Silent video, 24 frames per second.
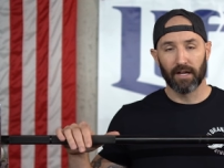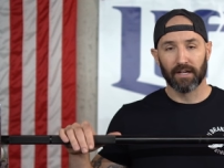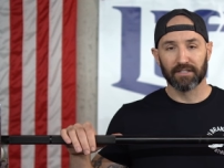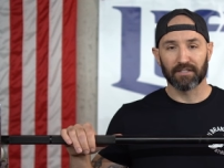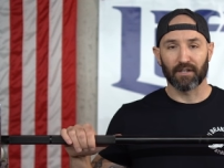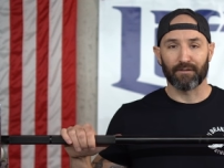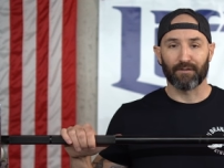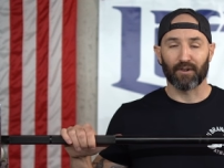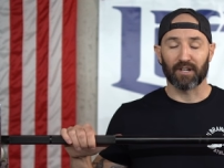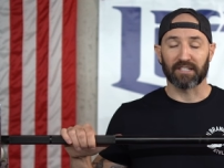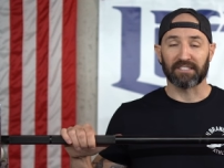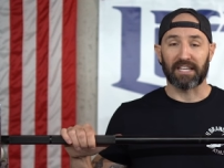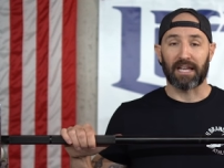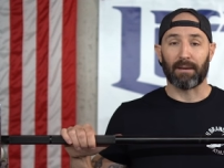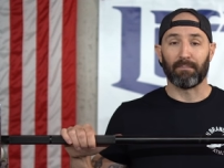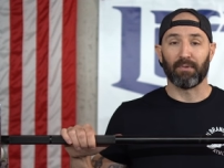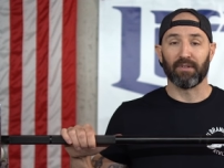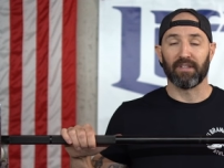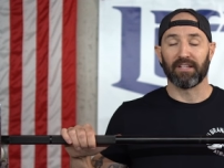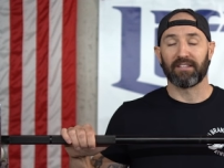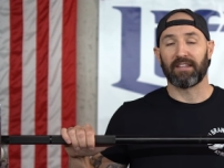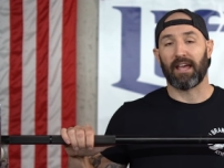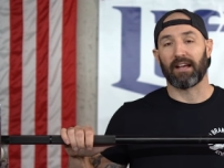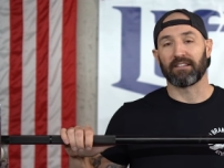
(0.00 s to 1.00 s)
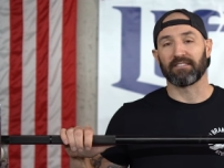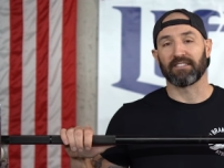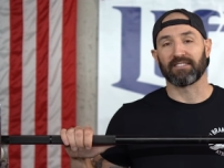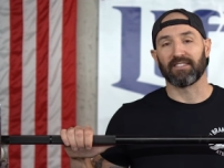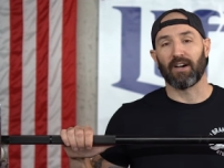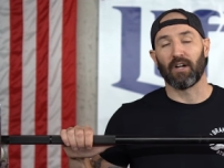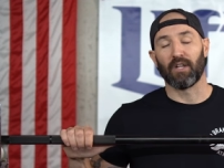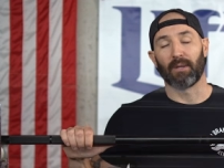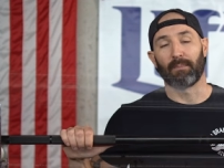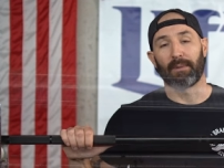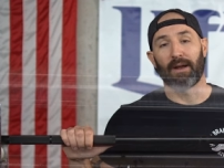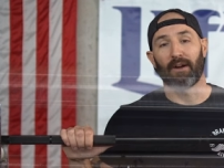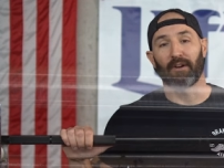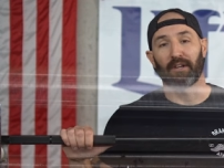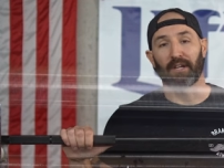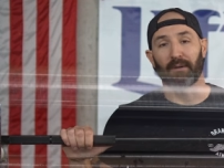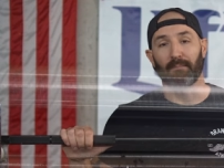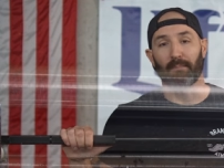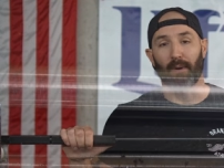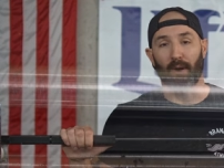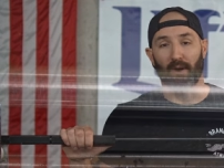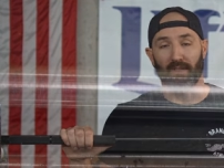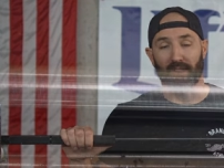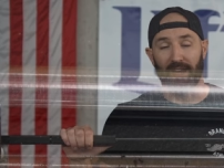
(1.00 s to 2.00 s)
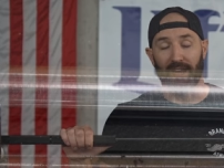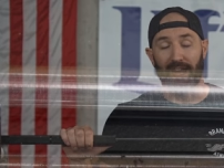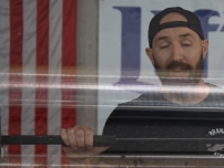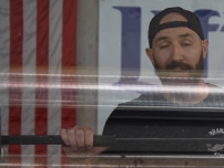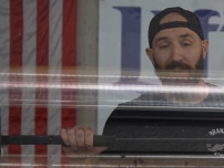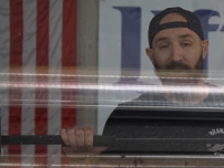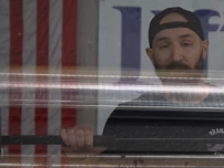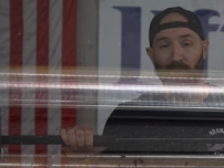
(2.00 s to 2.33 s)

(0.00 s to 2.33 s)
So, for example, the Texas All American bar that I